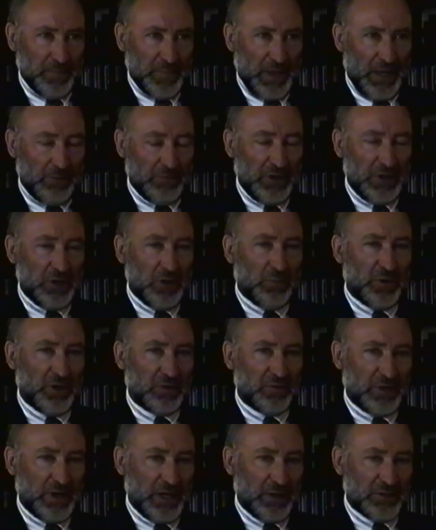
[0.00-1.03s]
and we know
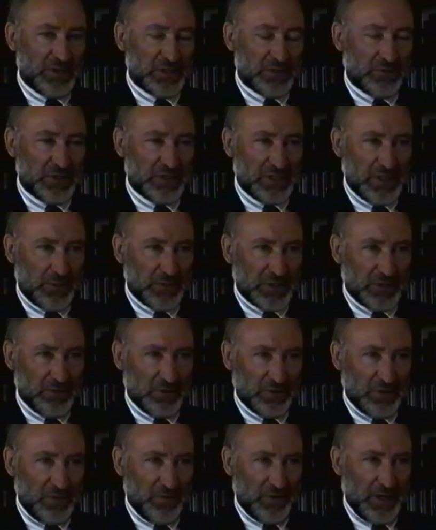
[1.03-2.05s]
bone fragments were
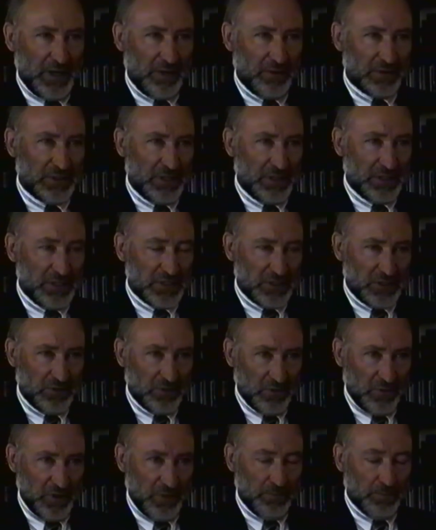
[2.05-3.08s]
subsequently found, at least
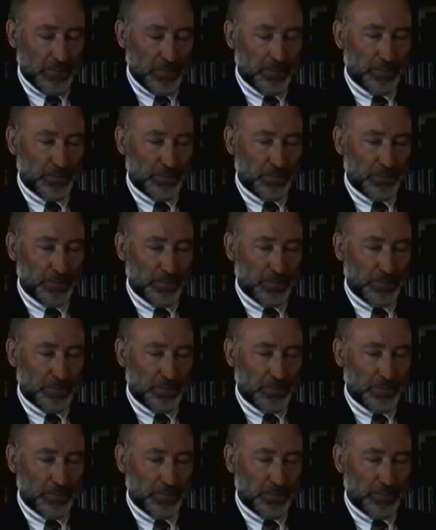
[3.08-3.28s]
2 of them.